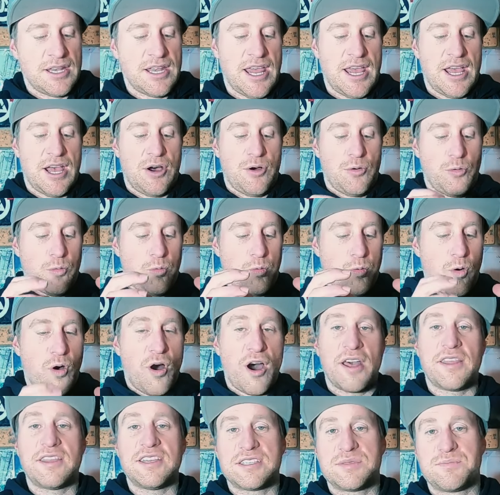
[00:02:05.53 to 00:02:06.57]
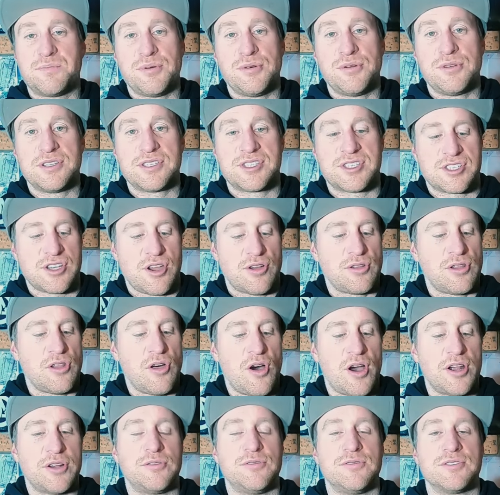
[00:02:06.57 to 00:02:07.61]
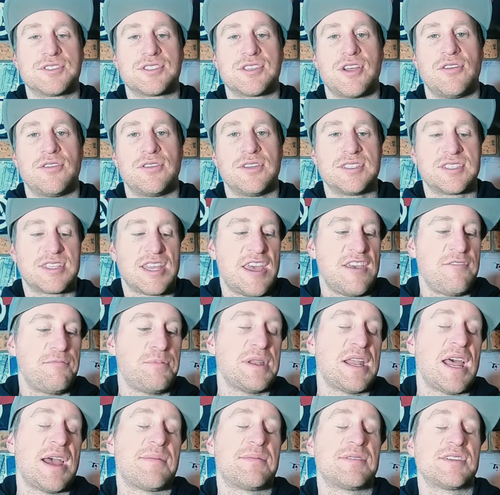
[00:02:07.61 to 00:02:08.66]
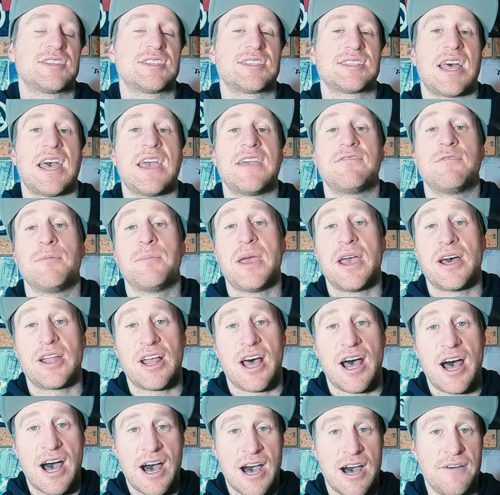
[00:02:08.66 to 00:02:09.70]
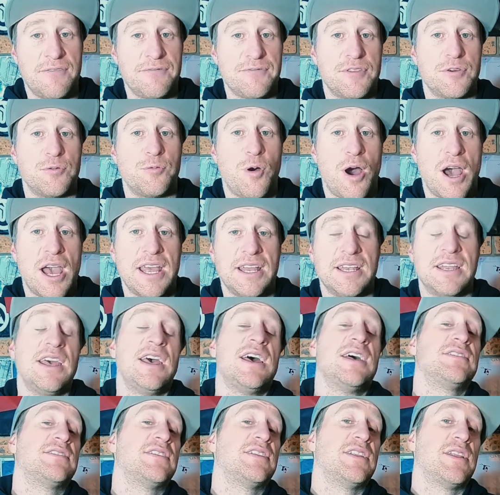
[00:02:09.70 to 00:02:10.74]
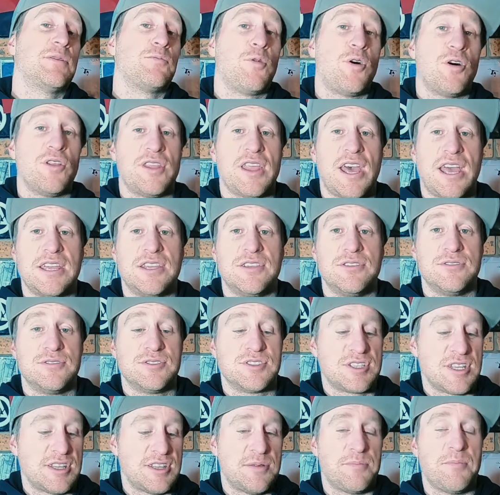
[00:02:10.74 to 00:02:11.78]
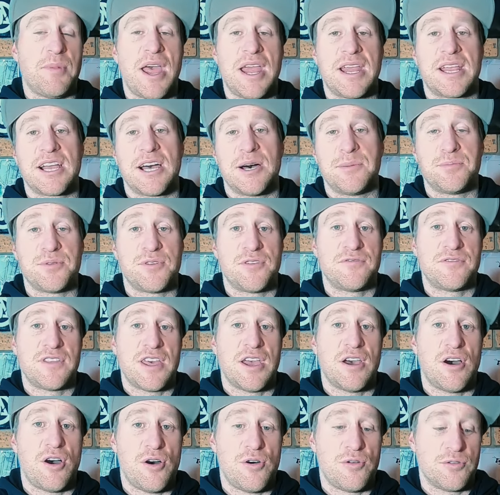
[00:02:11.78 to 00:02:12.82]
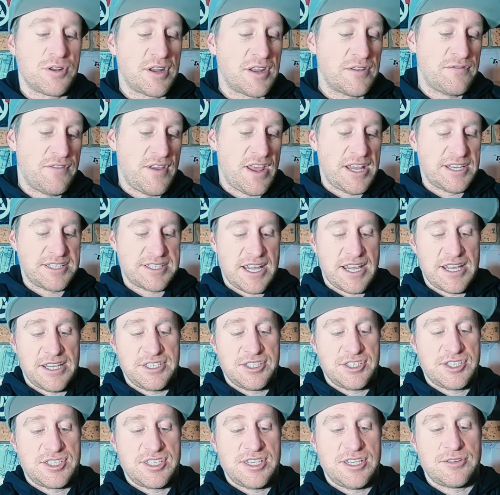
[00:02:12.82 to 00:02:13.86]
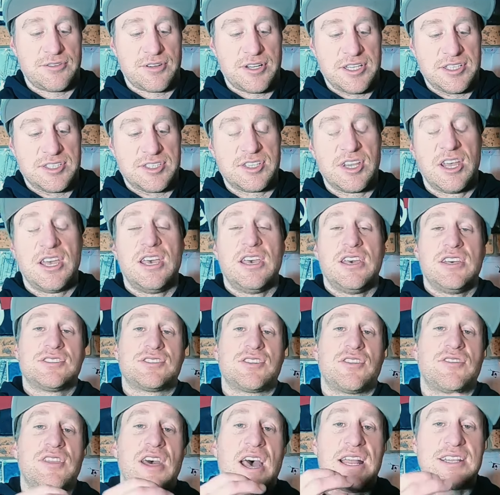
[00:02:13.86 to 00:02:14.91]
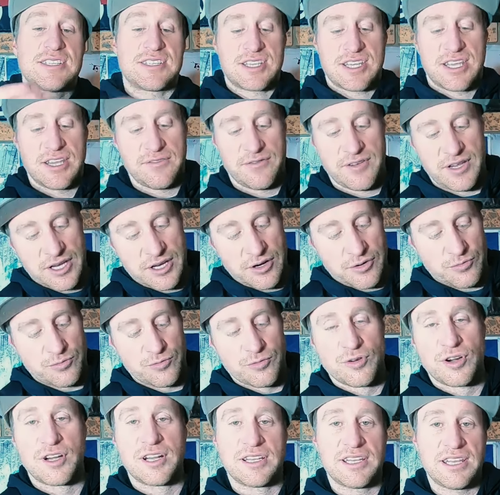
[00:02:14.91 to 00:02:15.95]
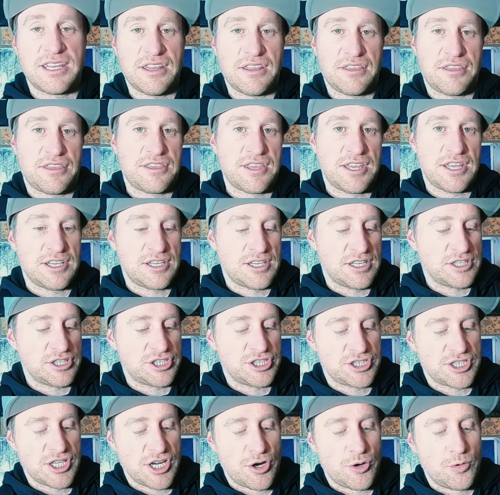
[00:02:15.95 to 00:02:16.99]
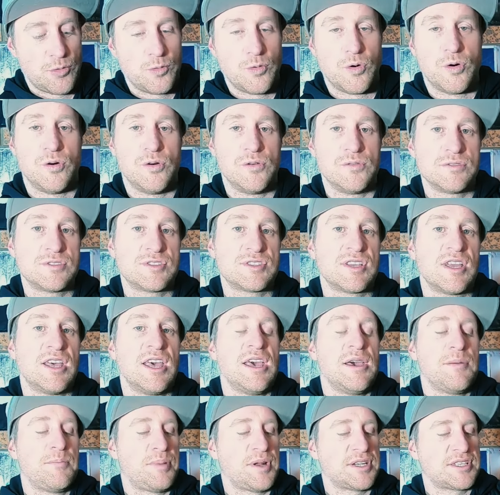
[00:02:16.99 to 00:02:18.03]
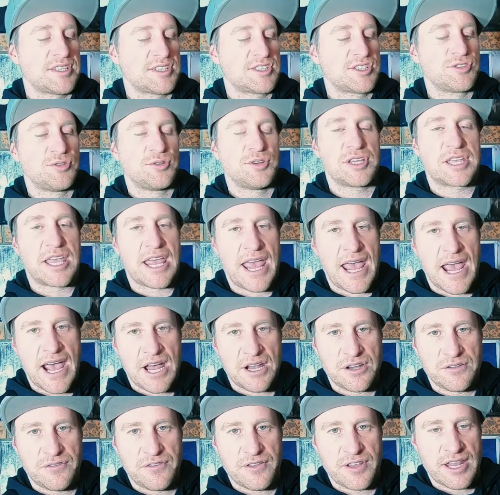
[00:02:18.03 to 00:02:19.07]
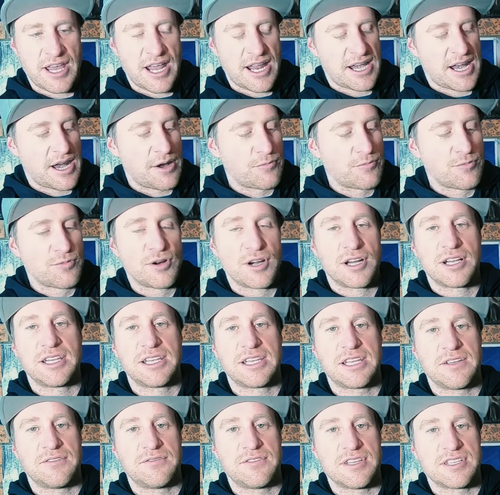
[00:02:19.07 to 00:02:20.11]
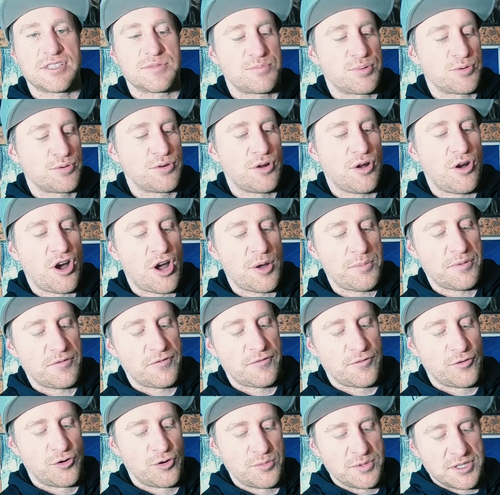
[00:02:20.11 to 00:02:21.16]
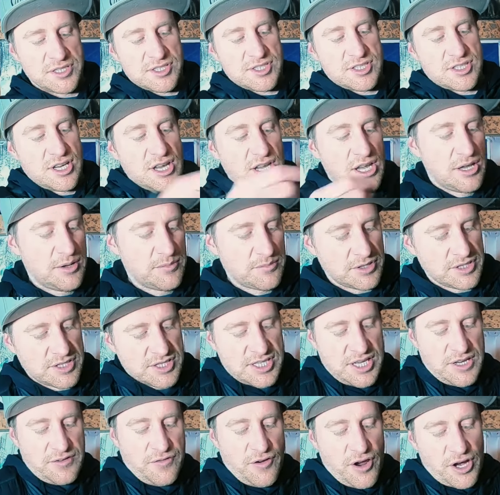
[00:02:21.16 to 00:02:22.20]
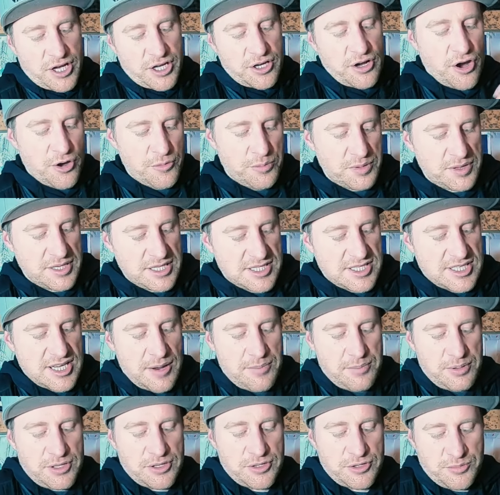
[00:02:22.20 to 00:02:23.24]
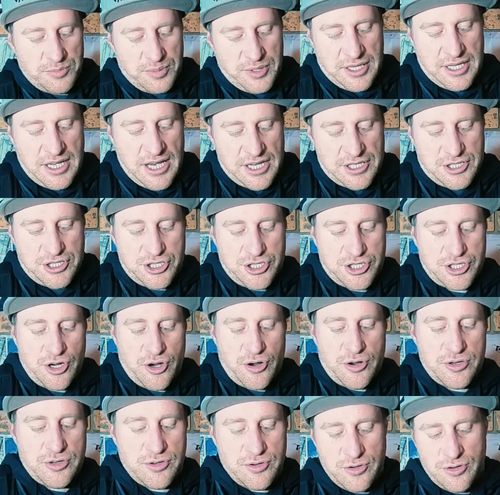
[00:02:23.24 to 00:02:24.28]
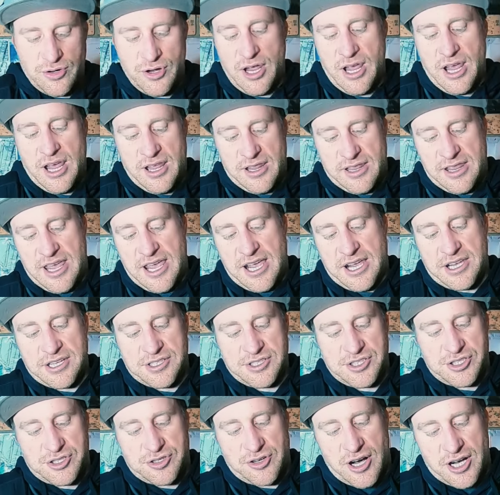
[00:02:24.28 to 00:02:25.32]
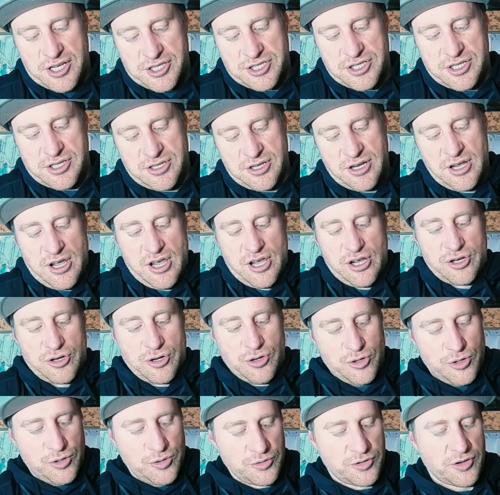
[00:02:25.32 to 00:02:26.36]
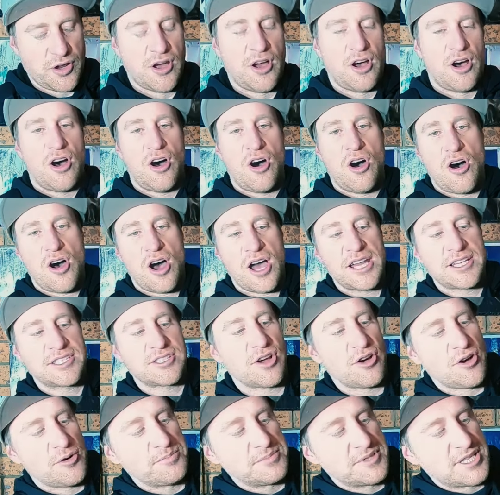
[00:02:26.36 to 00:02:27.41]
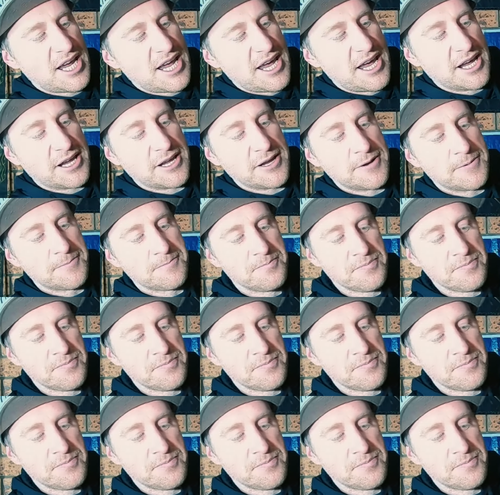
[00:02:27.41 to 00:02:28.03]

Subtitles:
Now, why this boot is so light also is they've been able to save about half the weight than what they used in the makeup of their old Advant Edge series. So that's giving really thin shell walls. But to sort of counter for that and really give this boot high performance, I'm going to see if I can open this up a little bit and show you their construction called High Top Tech.